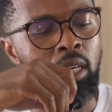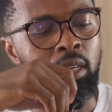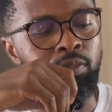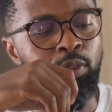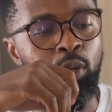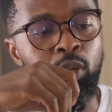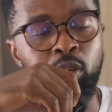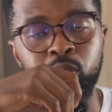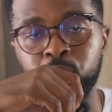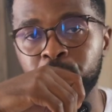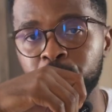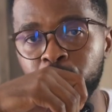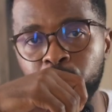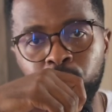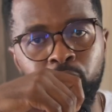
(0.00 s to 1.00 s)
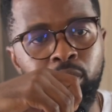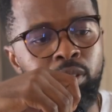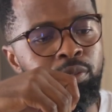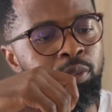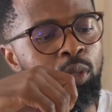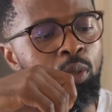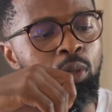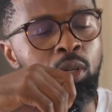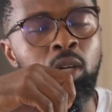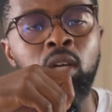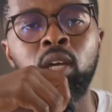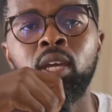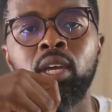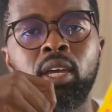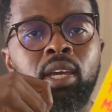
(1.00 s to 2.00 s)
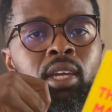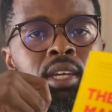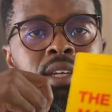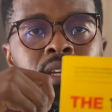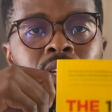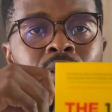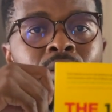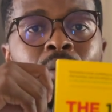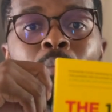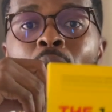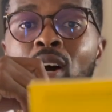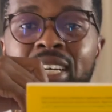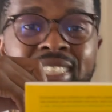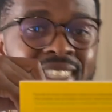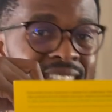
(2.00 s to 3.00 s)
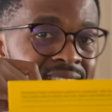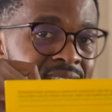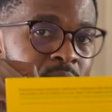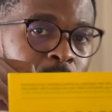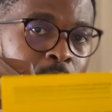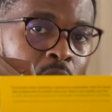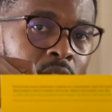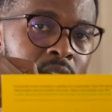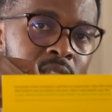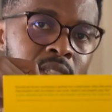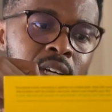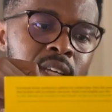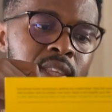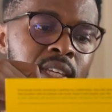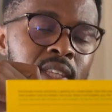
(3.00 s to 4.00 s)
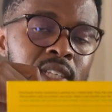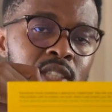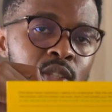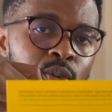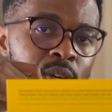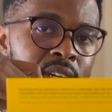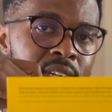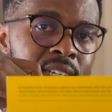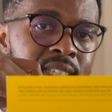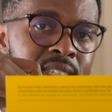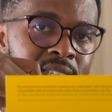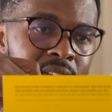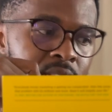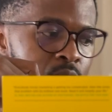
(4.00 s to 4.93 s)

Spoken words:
If you're an entrepreneur, if you're a seasoned marketer, I think there's great insights